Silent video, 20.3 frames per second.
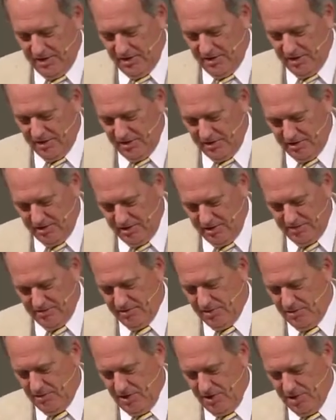
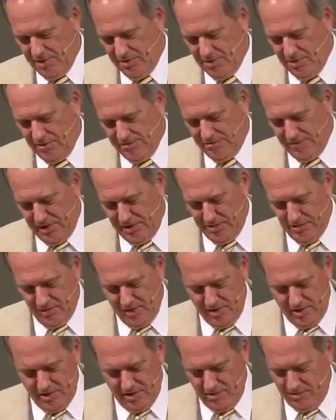arrangement, and we
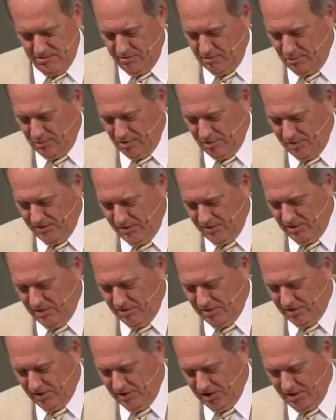had a wonderful
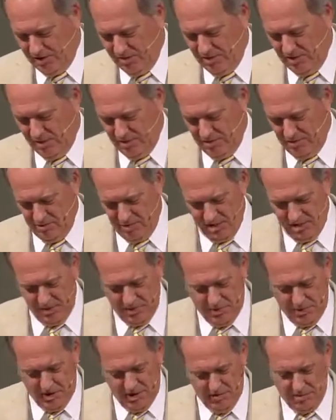time, as you would
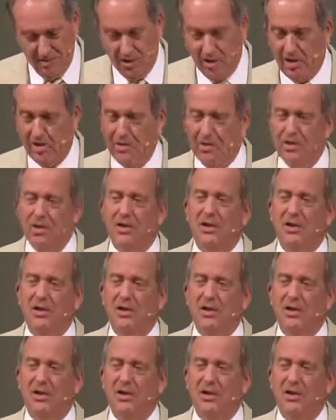expect. But I learned a